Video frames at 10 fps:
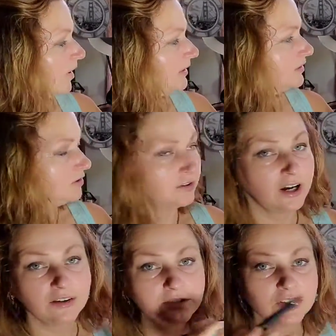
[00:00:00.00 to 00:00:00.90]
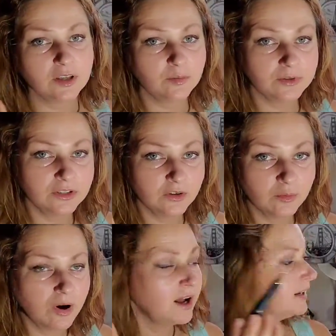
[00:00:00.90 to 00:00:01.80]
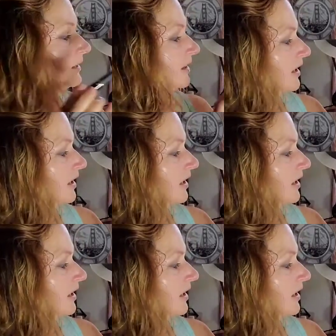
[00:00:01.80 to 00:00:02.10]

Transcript: But you have to keep in your mind